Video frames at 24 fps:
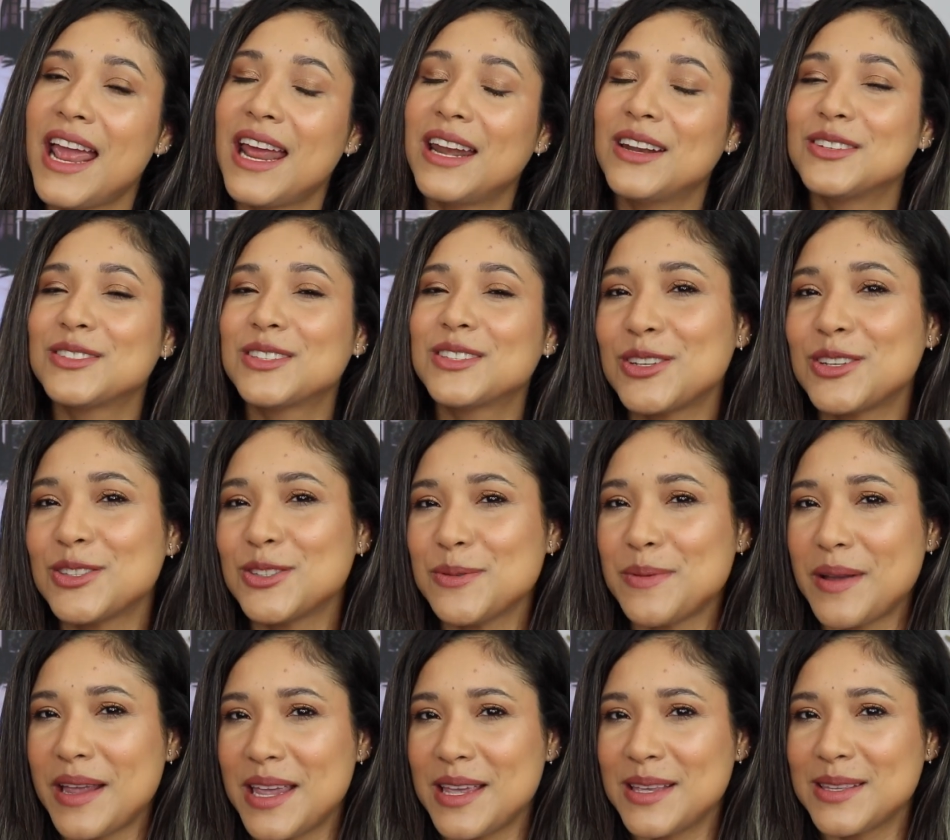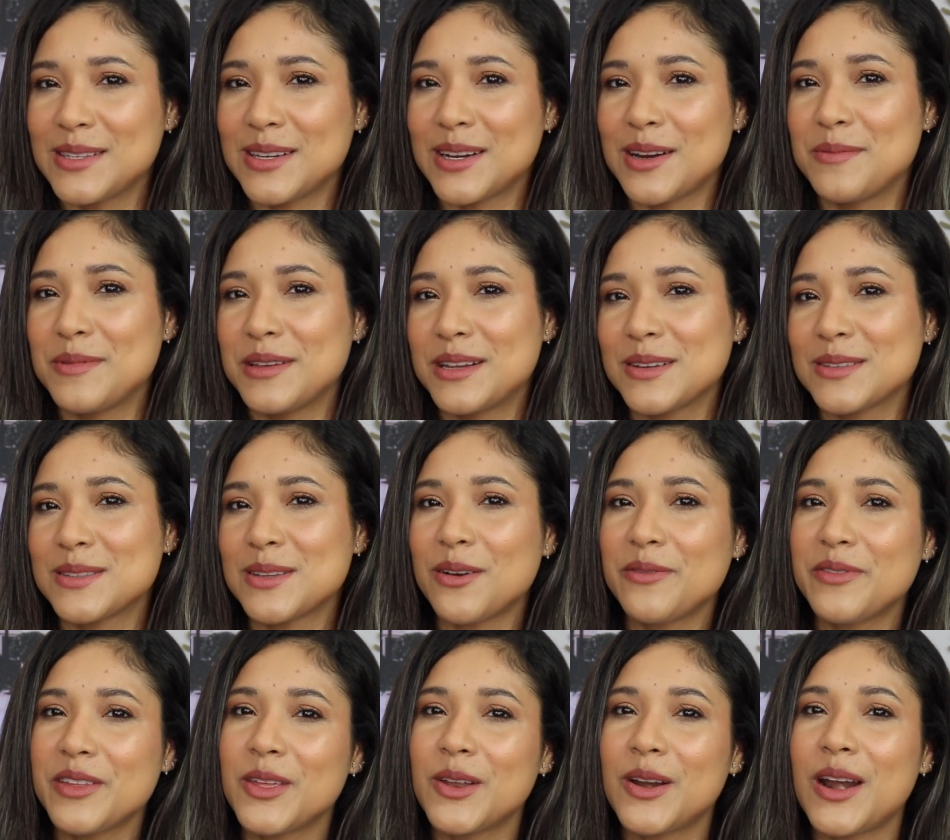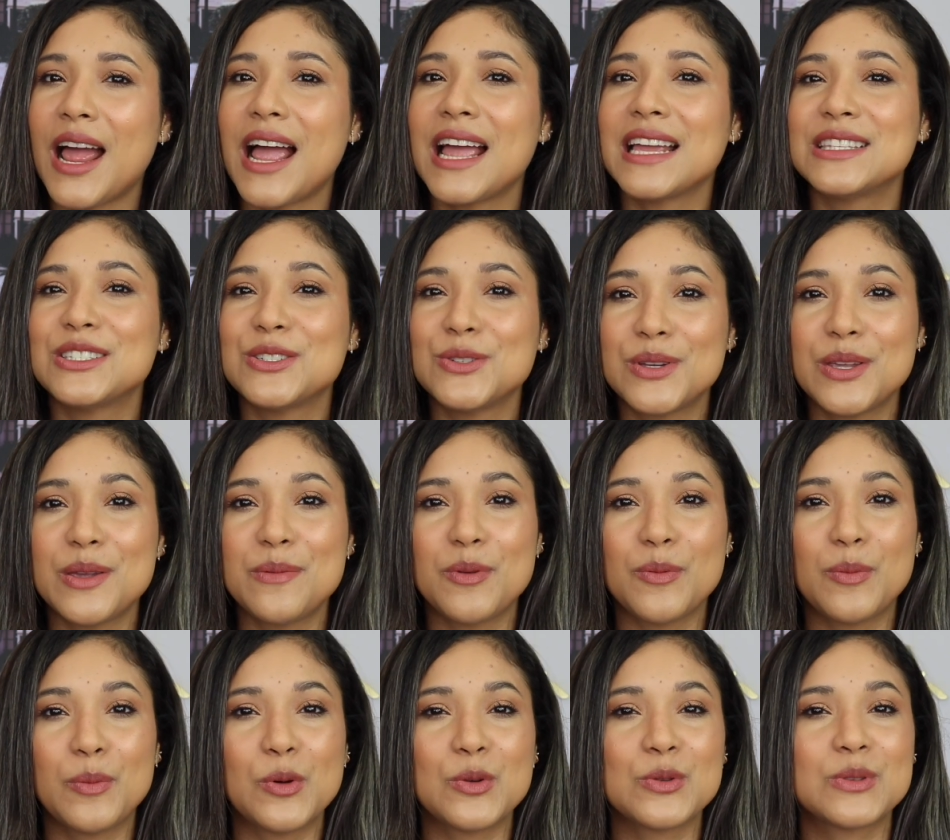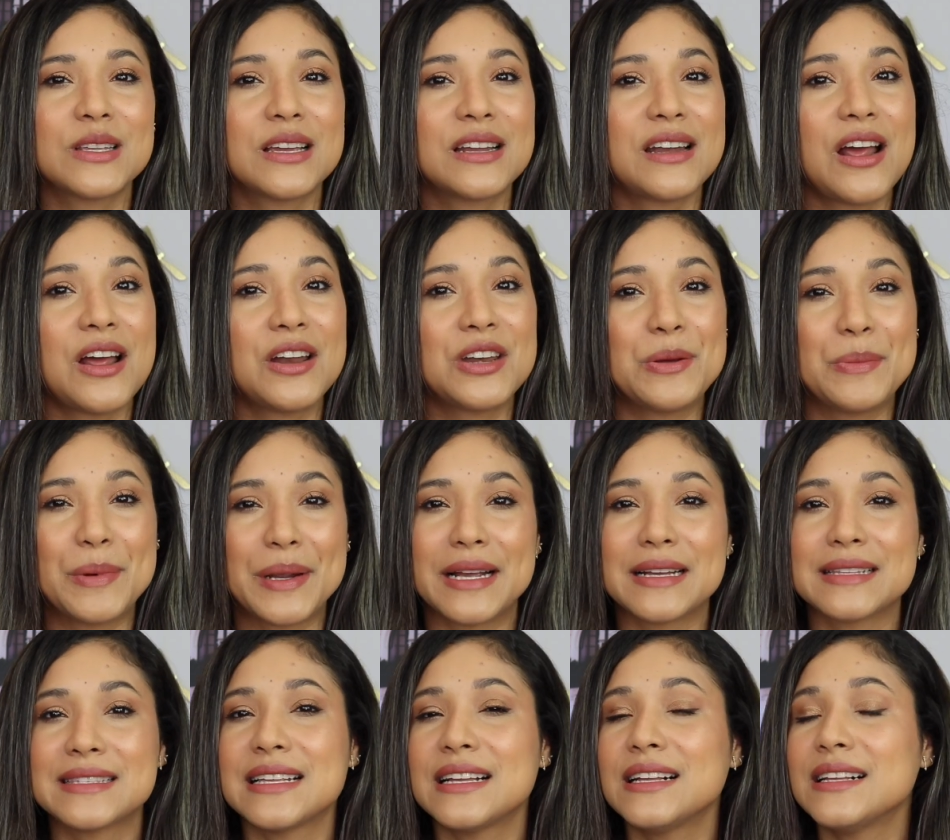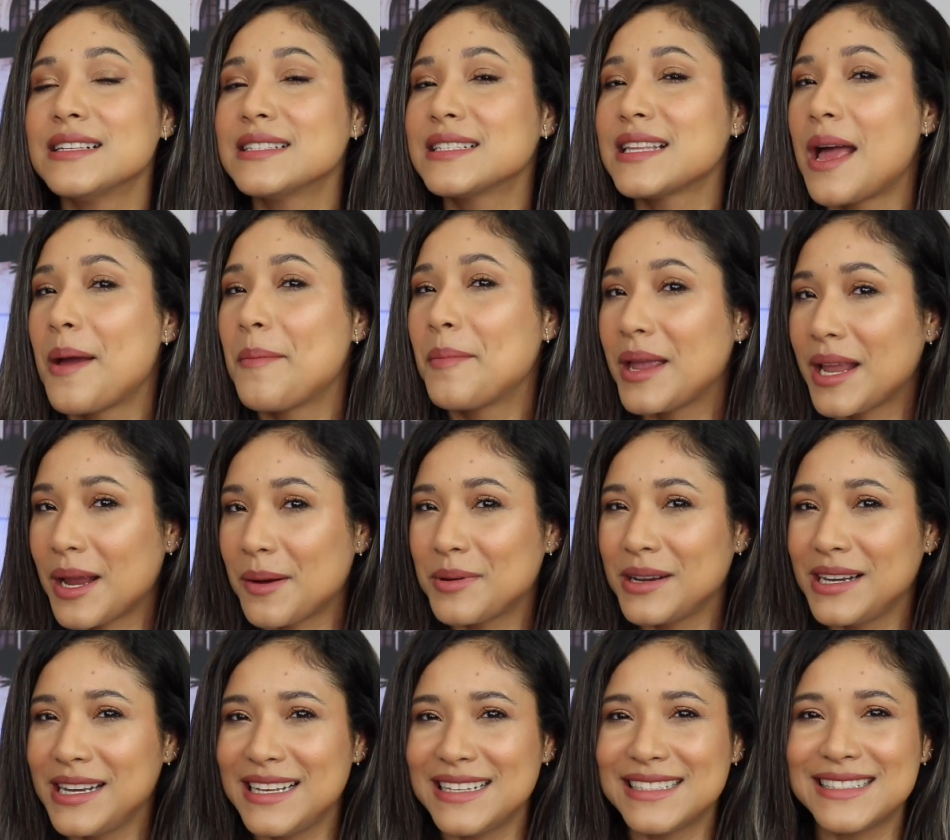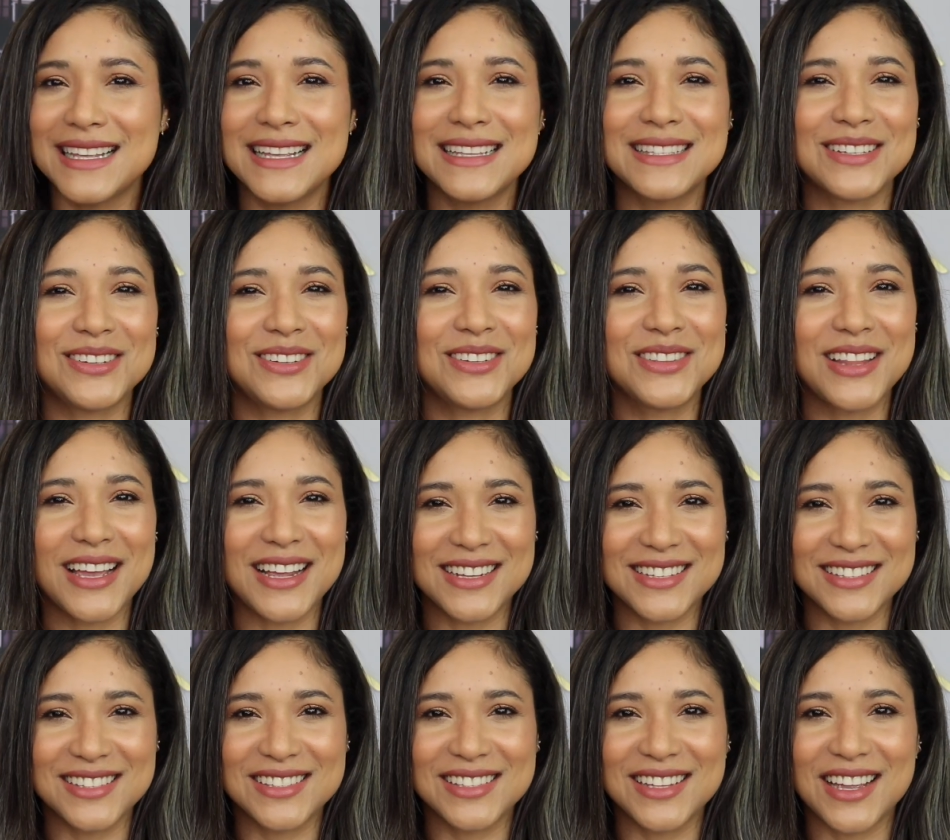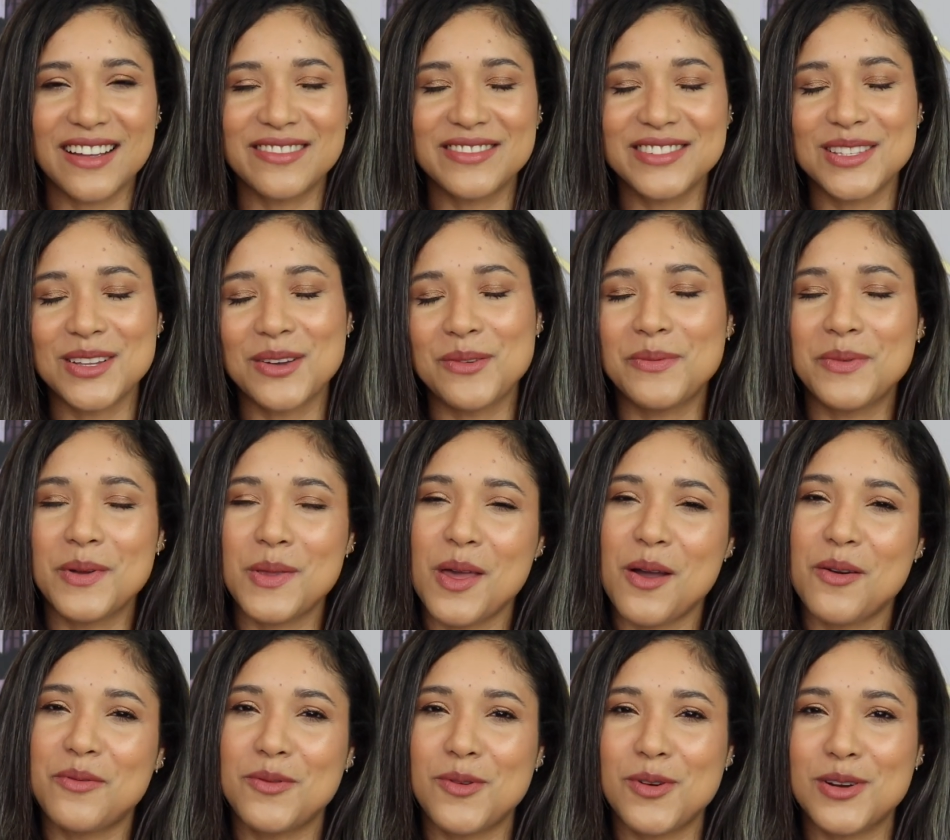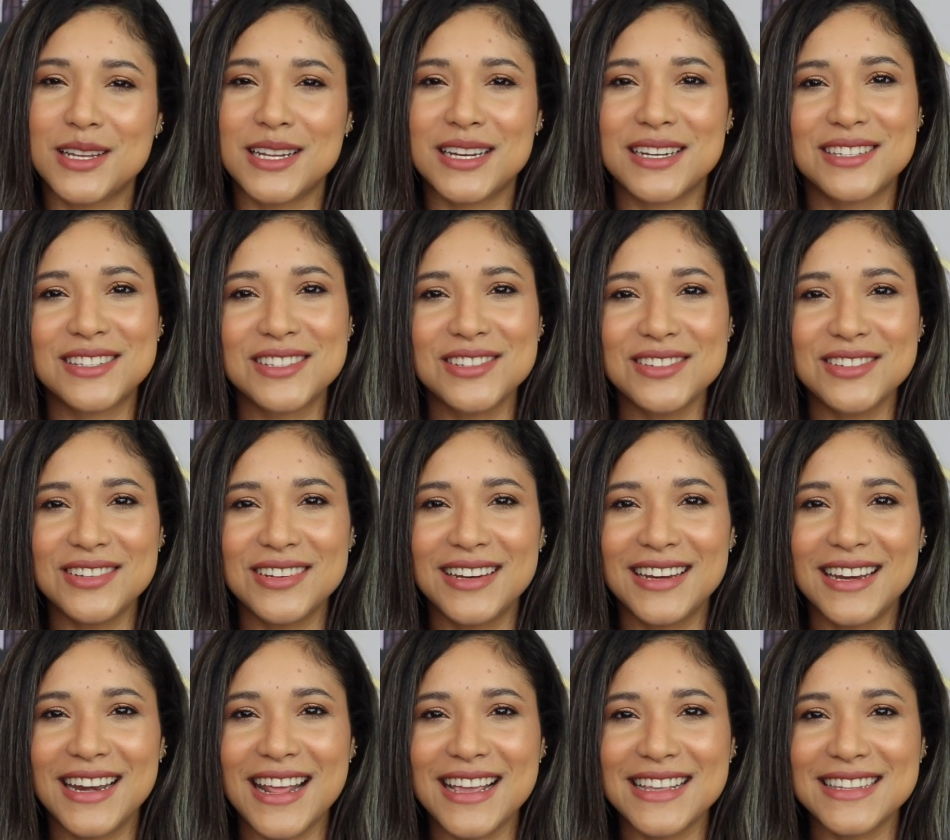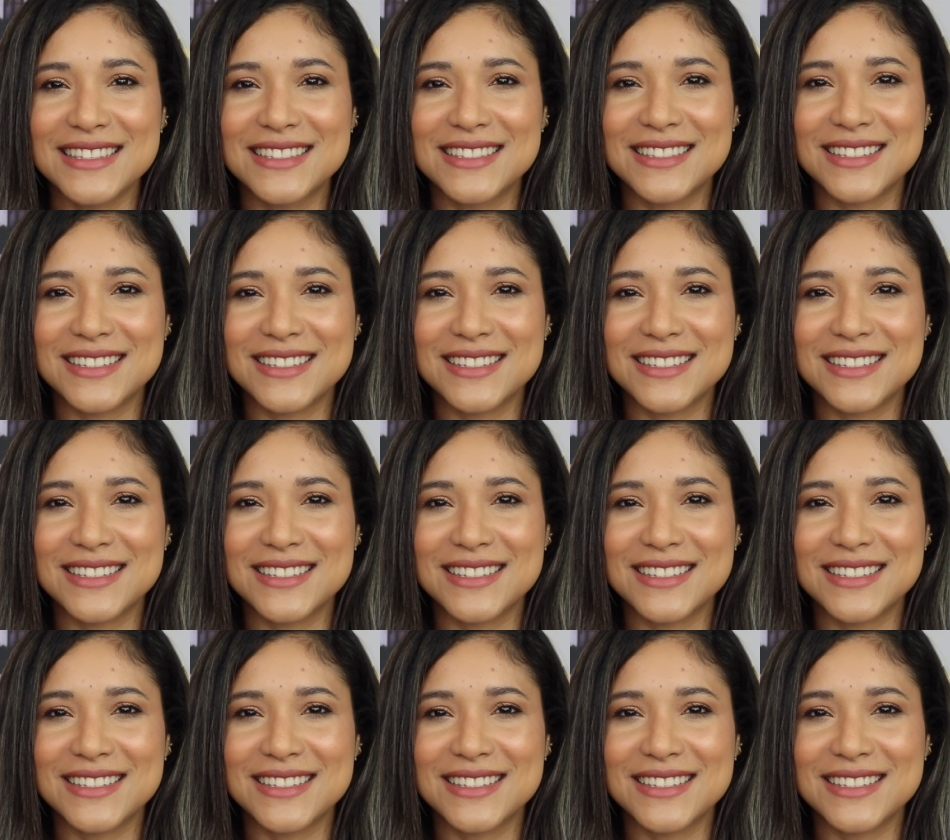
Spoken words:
And go to my Instagram, because over there I do keep you posted on your makeup sales, makeup releases, all that good stuff. So without further ado, let's